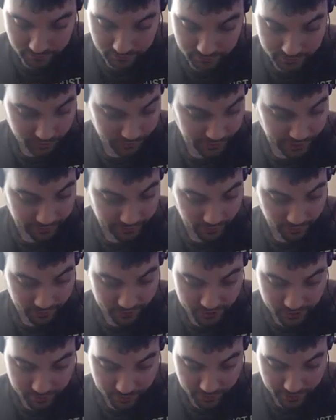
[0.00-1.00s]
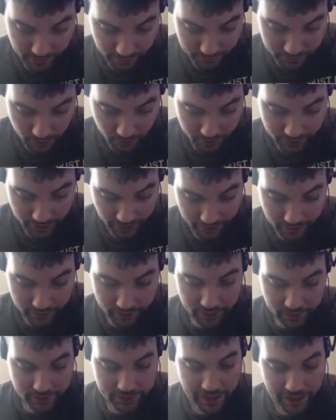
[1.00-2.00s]
Good thing I have all these speed ups. Okay,
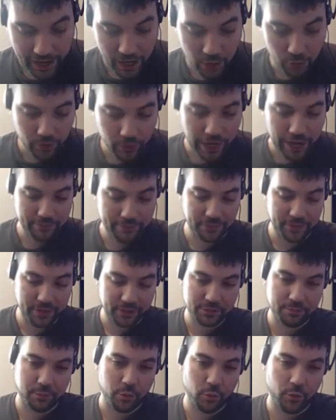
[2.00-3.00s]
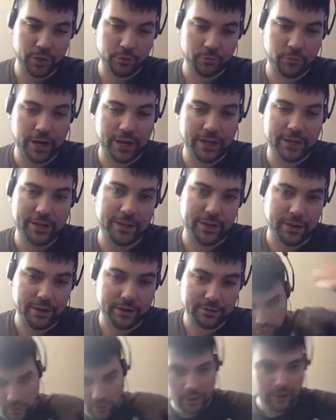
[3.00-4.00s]
now we're at this point right
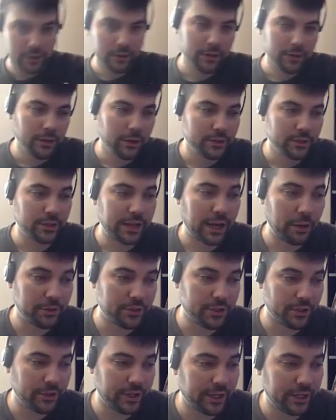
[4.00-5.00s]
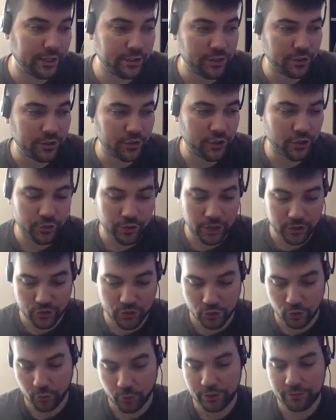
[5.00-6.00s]
here. So now we're starting to get into the
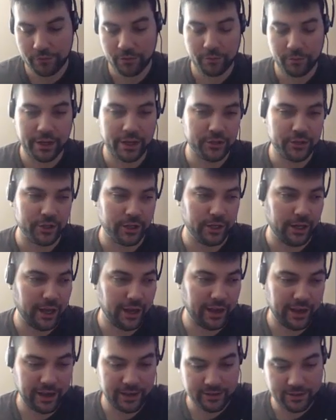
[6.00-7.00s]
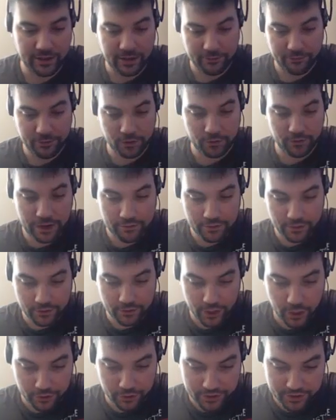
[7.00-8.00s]
structural reformation, and if you've ever
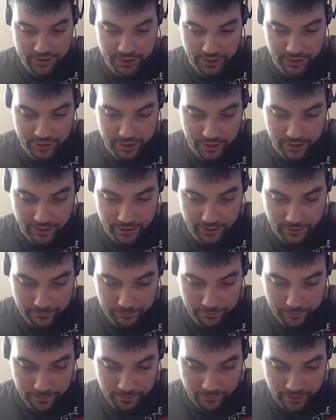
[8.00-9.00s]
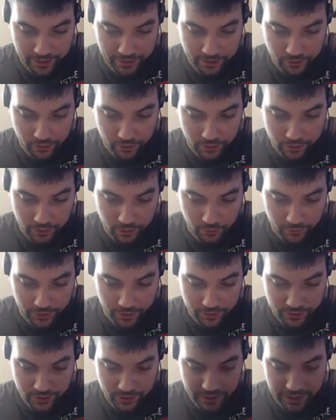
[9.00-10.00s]
noticed in here, if I go on over
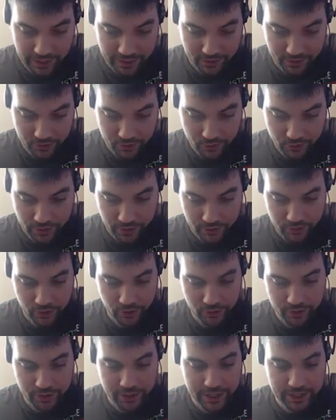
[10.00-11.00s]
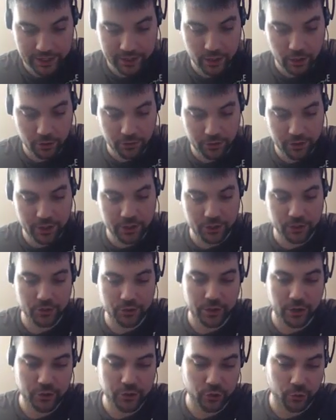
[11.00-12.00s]
here to the God of Construction, you can kind of know the
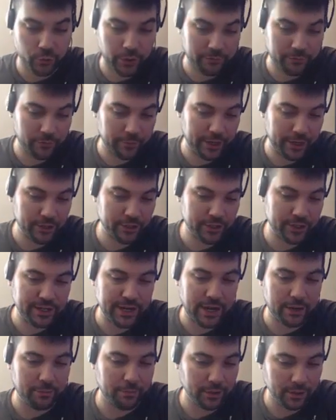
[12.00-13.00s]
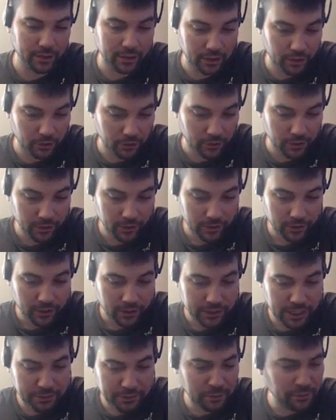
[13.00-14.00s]
constructural reformation down below.
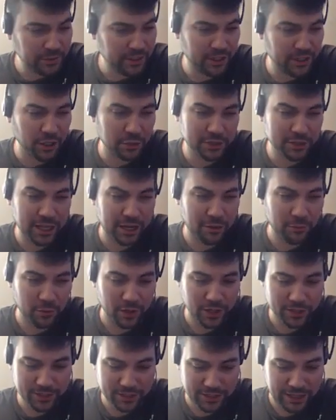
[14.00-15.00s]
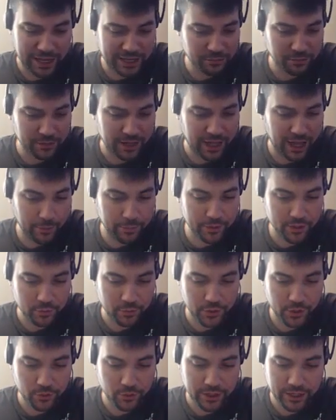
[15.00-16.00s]
A lot of people didn't know what that was, and that's what happens
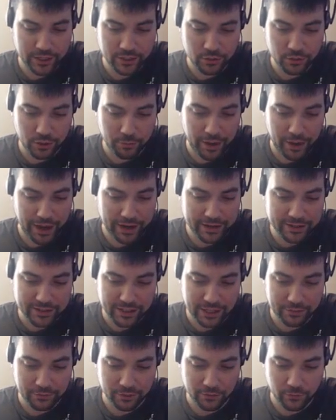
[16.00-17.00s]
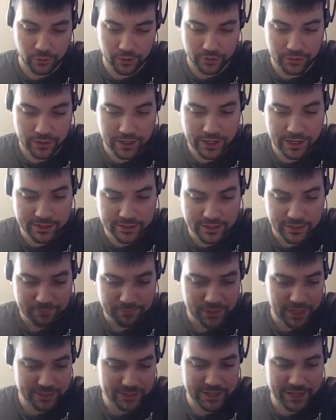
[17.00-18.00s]
when you get to a max level of one of these.
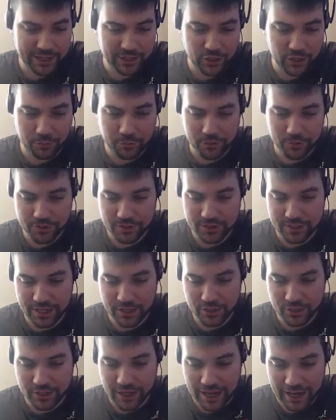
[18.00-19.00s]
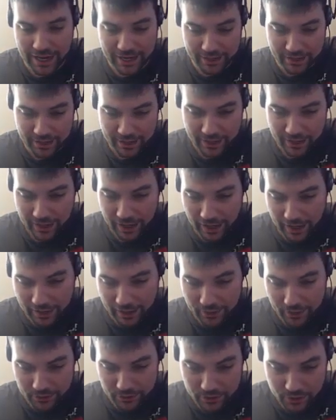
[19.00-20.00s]
It's like a new prestige guide,
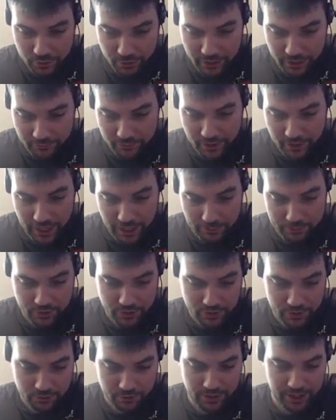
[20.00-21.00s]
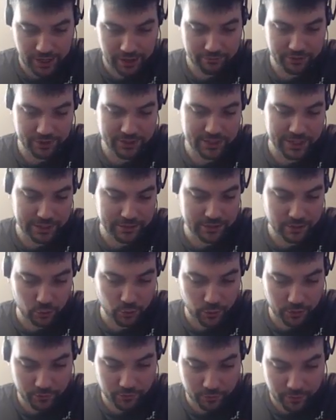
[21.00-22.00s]
and there's 3 different options. We have the technical
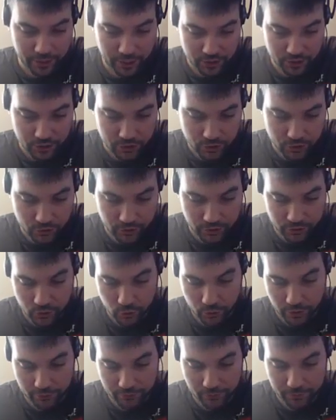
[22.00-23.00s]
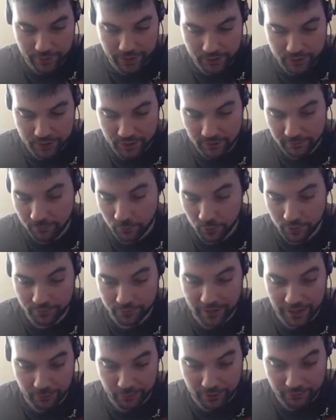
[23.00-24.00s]
reformation, structural reformation, and
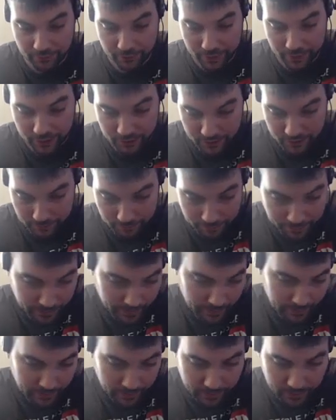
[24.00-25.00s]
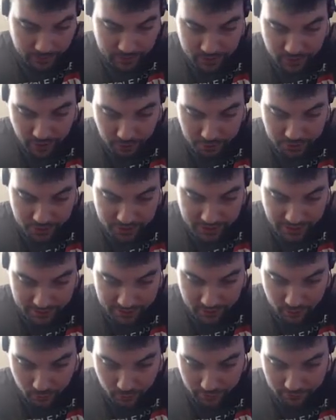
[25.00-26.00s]
fortifying reformation. Let's start with the
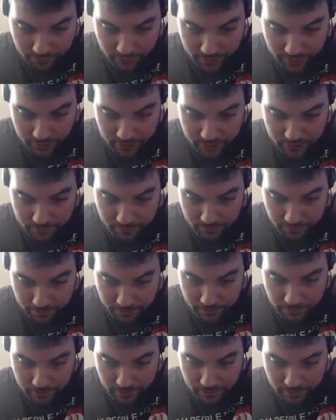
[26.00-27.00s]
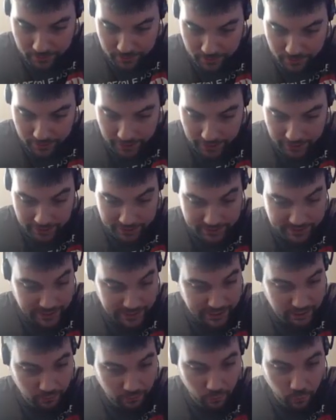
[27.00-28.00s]
technical reformation, and it's
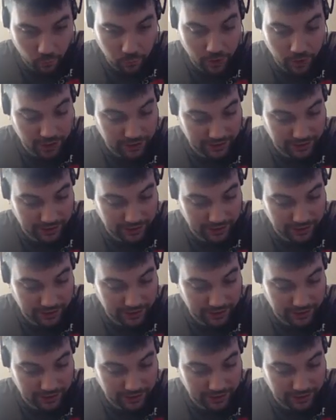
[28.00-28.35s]
taken a